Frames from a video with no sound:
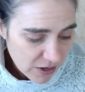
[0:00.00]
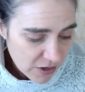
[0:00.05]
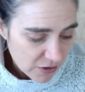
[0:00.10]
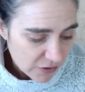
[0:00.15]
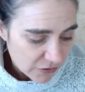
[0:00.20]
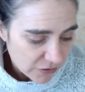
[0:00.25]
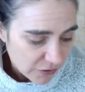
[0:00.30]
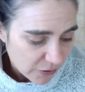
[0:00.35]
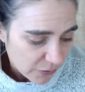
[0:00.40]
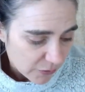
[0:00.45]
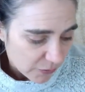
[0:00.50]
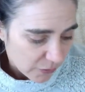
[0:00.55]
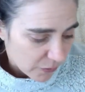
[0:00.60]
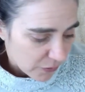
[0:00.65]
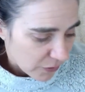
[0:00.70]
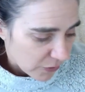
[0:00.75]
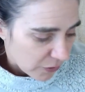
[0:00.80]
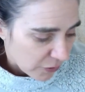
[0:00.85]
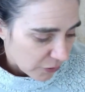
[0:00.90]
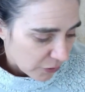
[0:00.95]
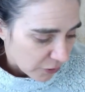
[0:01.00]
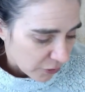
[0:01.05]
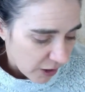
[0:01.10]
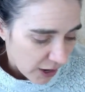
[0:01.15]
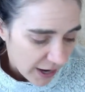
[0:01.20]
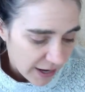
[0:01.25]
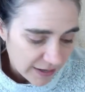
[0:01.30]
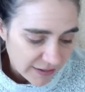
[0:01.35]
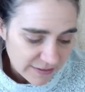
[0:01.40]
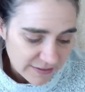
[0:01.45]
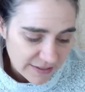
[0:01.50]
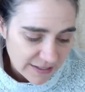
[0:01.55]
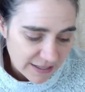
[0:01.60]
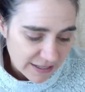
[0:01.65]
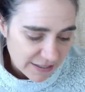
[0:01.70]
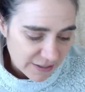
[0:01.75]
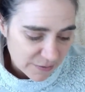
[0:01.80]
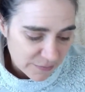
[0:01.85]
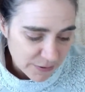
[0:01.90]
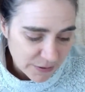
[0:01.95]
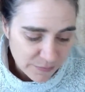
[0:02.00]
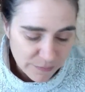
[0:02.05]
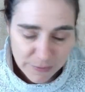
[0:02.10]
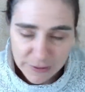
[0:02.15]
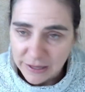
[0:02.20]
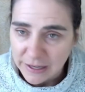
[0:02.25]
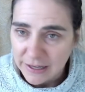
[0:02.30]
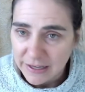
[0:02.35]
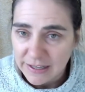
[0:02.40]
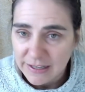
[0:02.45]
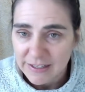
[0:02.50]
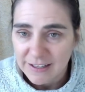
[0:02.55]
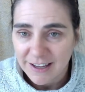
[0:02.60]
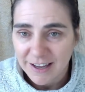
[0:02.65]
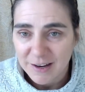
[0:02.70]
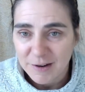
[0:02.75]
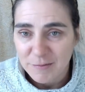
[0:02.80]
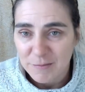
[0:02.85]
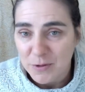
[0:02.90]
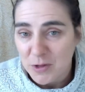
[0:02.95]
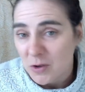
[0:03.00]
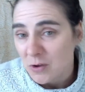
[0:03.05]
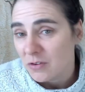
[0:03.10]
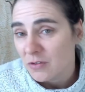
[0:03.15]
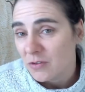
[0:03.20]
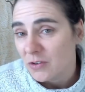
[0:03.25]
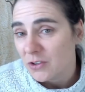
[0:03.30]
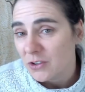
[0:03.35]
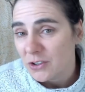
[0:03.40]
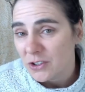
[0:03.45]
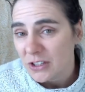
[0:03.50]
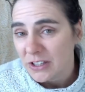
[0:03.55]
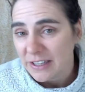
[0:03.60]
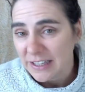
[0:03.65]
So their eyes tend to be big and beautiful